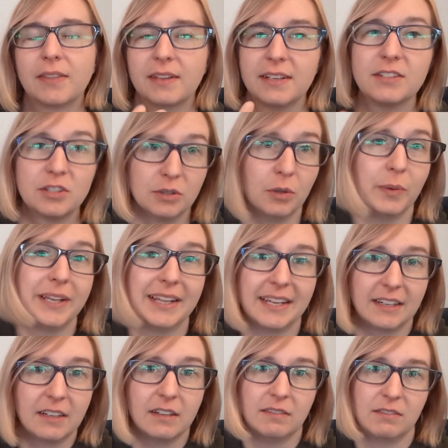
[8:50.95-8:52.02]
The way
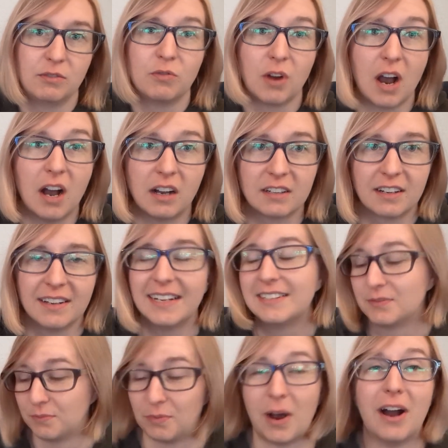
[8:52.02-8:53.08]
like raw,
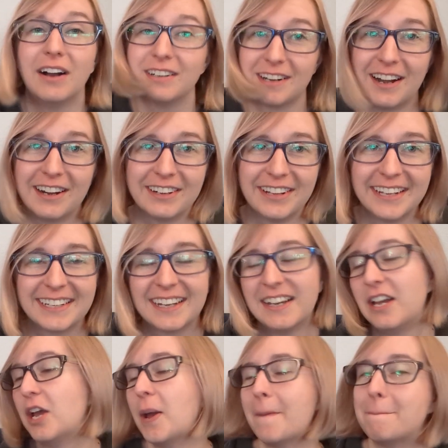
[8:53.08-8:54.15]
it's raw garlic
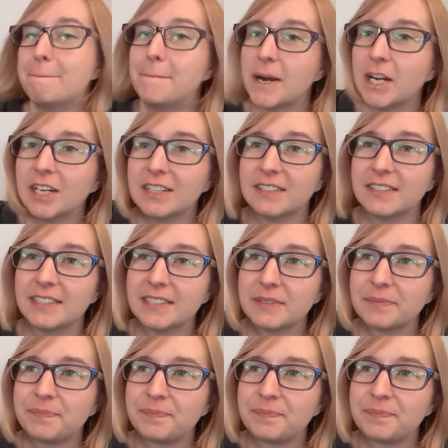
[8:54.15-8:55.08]
burns,